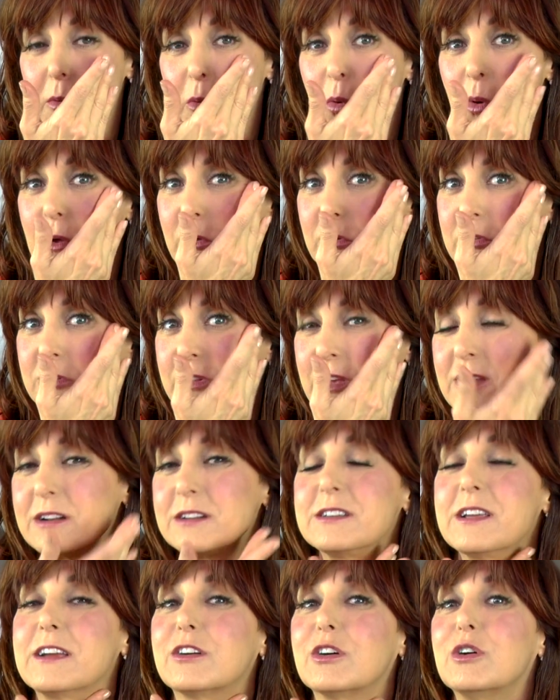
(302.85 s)
oils kind of
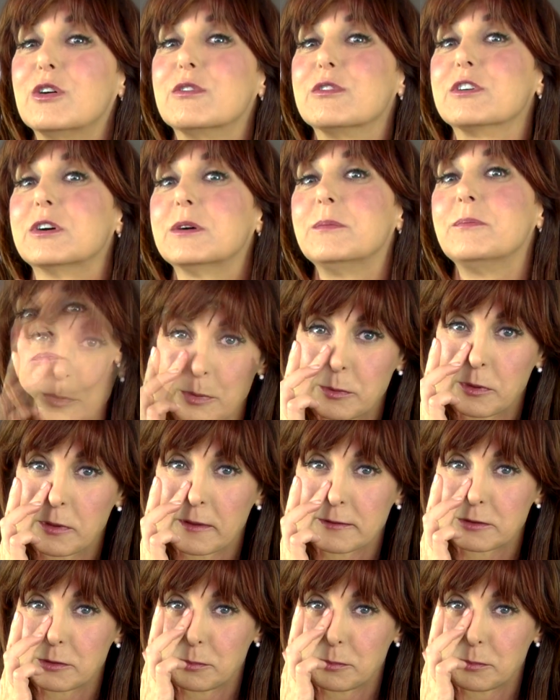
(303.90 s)
take over, people like